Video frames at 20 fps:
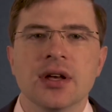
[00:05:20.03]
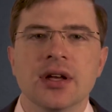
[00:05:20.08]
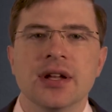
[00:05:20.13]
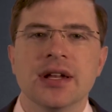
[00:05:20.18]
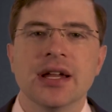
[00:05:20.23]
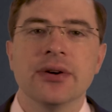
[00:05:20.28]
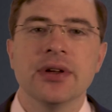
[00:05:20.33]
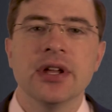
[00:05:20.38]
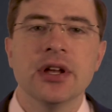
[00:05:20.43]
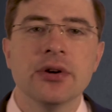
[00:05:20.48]

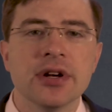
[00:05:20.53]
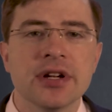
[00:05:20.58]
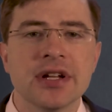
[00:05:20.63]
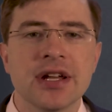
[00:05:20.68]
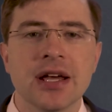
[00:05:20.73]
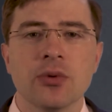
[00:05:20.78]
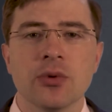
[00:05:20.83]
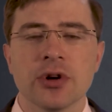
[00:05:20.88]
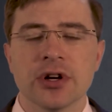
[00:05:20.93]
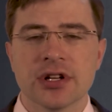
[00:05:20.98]
Now here in
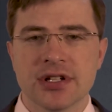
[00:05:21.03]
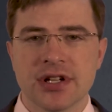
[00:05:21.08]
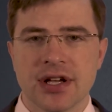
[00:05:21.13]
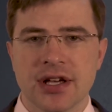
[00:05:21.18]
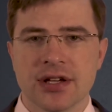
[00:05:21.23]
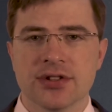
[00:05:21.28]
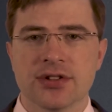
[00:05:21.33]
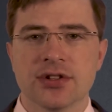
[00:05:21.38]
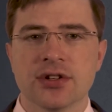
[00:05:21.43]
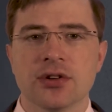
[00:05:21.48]
Network
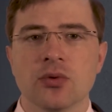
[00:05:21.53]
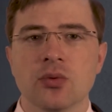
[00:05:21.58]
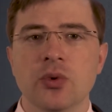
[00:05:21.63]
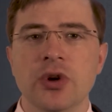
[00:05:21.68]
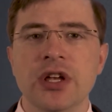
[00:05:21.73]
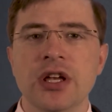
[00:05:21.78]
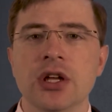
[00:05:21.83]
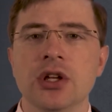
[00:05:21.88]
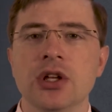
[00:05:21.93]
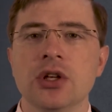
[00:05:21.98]
Test,
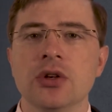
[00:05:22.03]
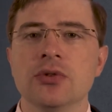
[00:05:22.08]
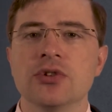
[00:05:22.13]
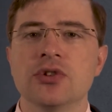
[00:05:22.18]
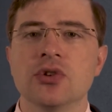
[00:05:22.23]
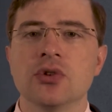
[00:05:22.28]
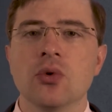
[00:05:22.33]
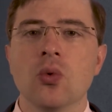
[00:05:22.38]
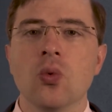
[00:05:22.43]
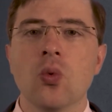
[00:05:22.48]
we can
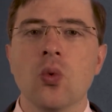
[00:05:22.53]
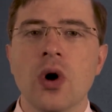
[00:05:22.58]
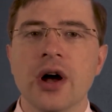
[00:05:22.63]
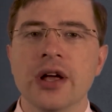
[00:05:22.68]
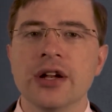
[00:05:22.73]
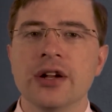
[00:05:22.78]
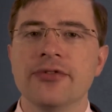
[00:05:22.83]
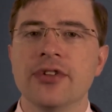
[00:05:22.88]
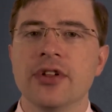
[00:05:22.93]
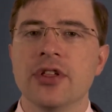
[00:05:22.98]
use
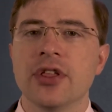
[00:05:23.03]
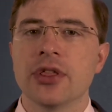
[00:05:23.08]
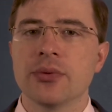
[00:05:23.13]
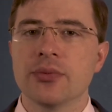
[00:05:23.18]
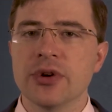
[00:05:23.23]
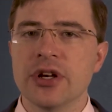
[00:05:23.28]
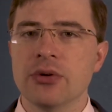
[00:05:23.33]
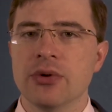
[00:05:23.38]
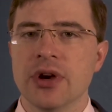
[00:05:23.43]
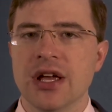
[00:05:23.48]
one of the
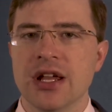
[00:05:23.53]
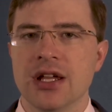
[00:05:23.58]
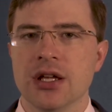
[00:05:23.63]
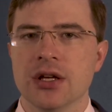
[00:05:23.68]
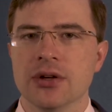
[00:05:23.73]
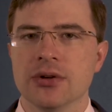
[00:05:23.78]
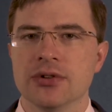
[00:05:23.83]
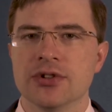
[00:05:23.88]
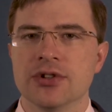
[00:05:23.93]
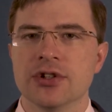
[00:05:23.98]
3
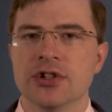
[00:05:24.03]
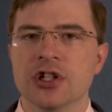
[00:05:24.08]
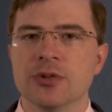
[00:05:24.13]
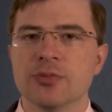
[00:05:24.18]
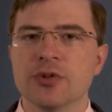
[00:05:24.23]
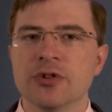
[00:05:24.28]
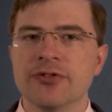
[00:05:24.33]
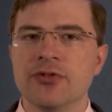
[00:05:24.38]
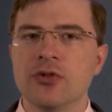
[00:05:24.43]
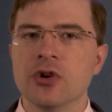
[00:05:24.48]
radios to
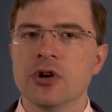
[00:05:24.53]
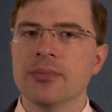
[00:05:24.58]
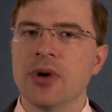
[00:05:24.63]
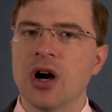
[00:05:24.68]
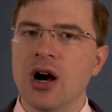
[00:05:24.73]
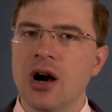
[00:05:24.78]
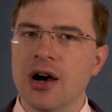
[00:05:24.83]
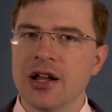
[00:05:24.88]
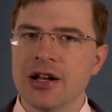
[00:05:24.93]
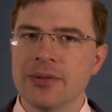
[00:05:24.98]
perform
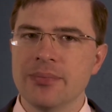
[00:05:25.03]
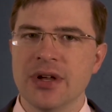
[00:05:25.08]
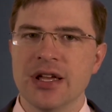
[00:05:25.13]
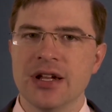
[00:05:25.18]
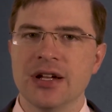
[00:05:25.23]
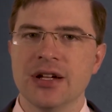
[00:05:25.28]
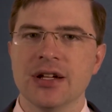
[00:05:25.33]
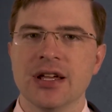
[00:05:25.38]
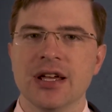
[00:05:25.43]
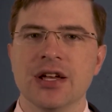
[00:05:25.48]

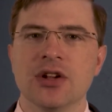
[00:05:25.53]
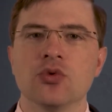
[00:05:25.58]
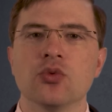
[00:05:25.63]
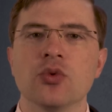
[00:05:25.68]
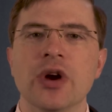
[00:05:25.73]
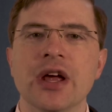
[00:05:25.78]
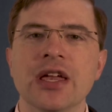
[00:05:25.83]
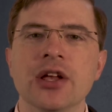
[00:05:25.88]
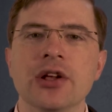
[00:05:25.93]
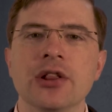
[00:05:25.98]
automated and
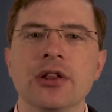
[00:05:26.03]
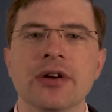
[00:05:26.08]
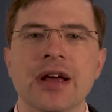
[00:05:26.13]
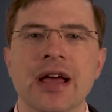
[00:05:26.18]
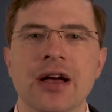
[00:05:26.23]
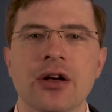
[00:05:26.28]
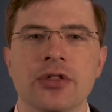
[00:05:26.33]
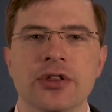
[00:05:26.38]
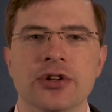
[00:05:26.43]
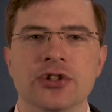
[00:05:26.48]
regular
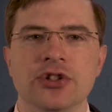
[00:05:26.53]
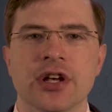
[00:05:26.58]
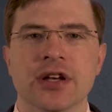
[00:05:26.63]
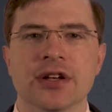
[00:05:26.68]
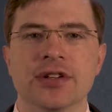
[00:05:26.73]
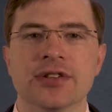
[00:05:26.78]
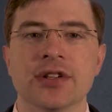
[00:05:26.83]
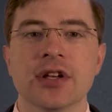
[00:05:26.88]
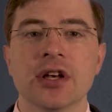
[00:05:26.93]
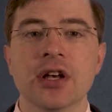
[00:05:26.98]
health
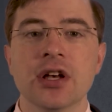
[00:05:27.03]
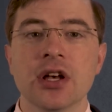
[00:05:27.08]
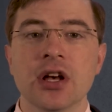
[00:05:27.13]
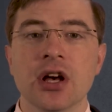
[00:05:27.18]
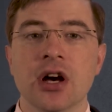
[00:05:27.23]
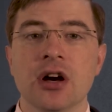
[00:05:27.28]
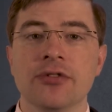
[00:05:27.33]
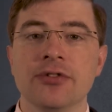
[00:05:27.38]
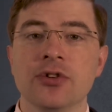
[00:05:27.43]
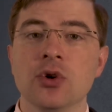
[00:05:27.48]
checks
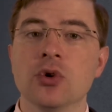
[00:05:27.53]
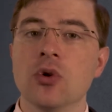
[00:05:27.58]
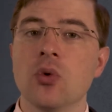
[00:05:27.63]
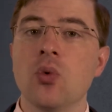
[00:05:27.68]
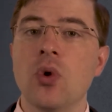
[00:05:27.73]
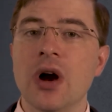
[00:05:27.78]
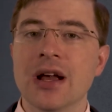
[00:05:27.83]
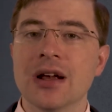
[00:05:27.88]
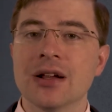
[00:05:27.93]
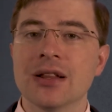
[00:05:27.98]
of your
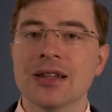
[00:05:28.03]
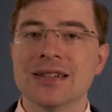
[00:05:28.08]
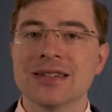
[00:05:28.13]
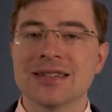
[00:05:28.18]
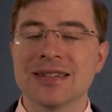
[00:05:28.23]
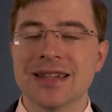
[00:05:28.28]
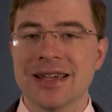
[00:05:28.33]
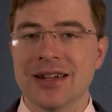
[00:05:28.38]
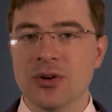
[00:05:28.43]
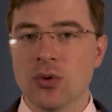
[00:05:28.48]

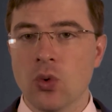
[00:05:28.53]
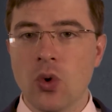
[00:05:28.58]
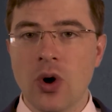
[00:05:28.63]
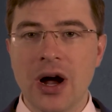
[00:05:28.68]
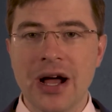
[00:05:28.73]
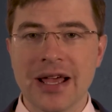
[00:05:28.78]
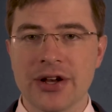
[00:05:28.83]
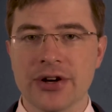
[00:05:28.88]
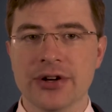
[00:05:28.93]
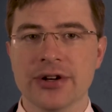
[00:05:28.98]
wireless and
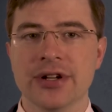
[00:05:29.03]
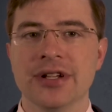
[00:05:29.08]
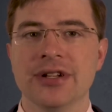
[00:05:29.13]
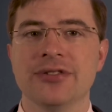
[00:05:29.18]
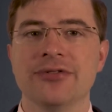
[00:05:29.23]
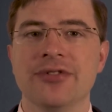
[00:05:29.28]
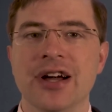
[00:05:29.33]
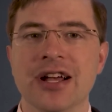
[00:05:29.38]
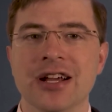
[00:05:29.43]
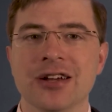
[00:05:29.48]
wired
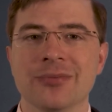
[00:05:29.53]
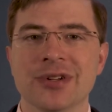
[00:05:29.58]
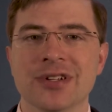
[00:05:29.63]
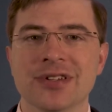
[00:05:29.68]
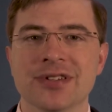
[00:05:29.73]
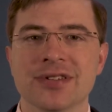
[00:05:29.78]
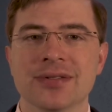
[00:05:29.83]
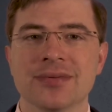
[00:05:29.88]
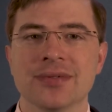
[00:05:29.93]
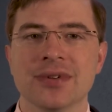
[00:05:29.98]

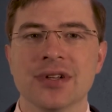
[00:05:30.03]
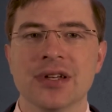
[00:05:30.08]
environments.